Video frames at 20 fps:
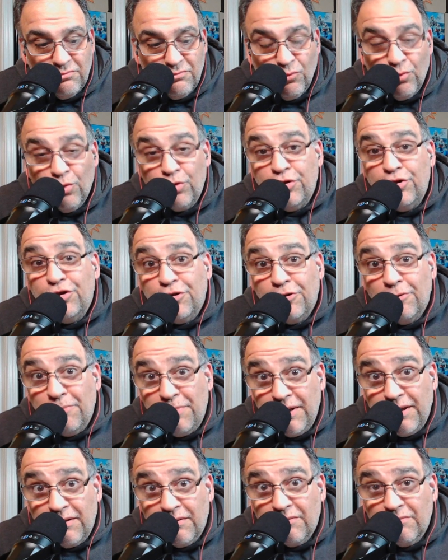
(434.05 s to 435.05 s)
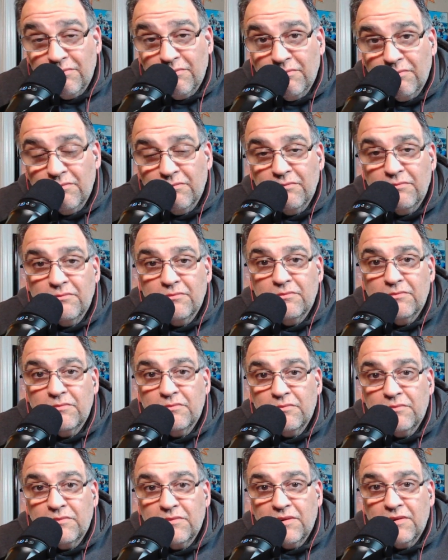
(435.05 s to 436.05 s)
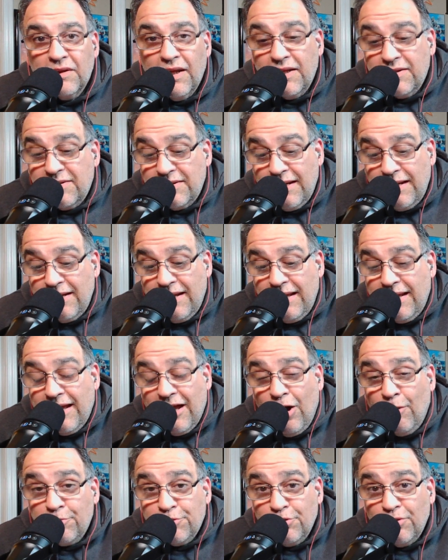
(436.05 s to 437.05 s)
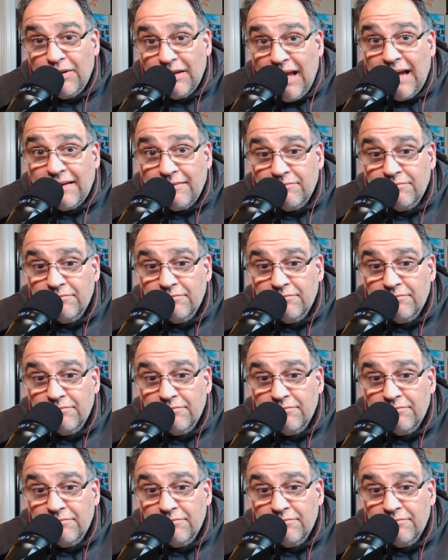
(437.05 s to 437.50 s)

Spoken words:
where you should be. It helps you a lot.